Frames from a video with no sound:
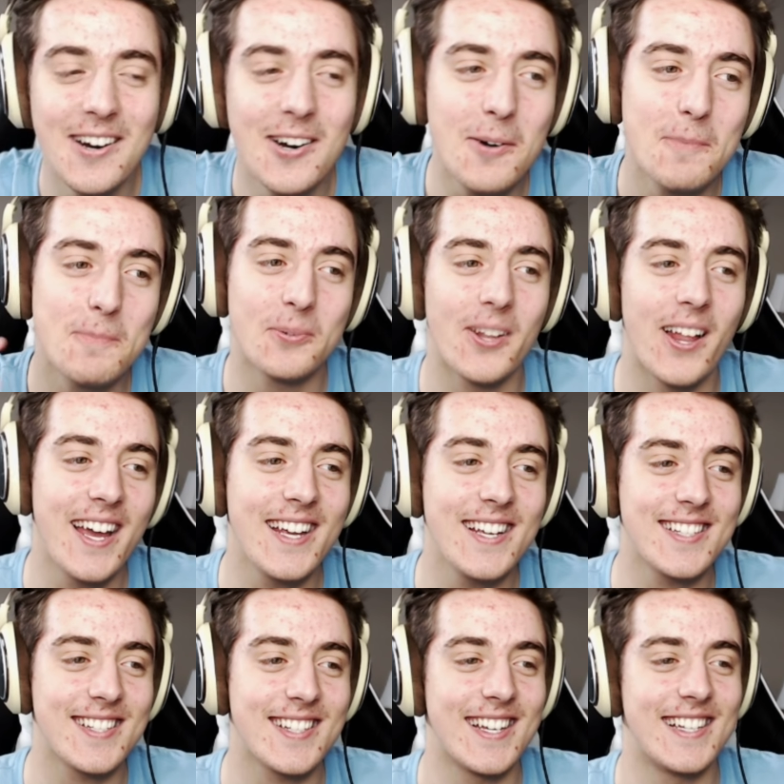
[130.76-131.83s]
Who
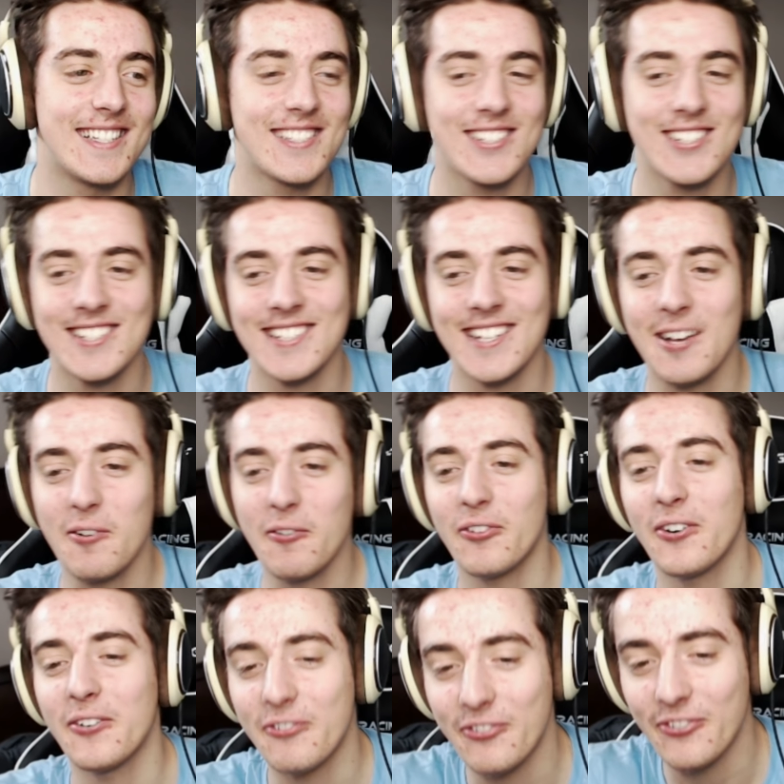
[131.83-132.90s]
plays this just like
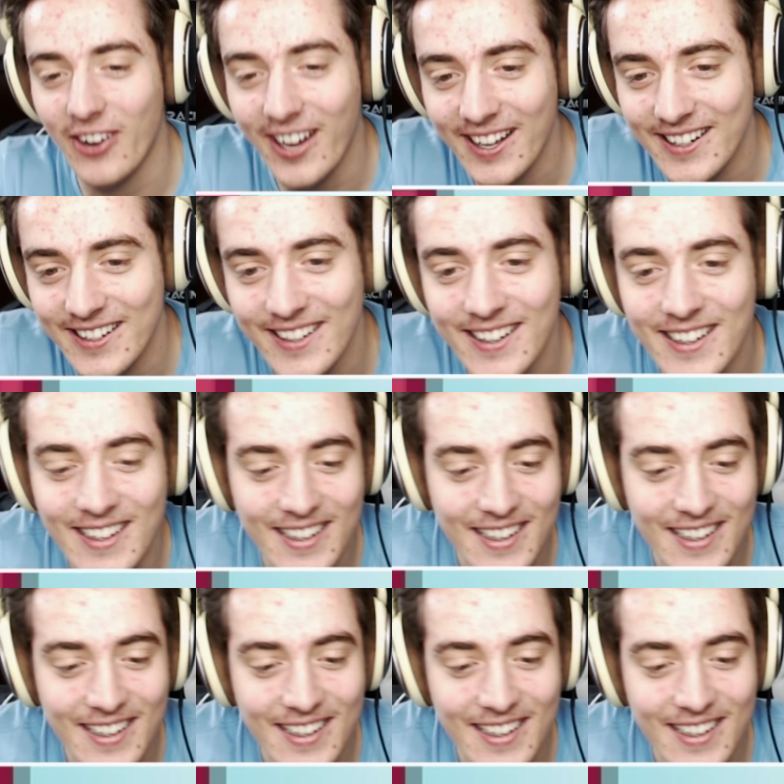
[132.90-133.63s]
for fun?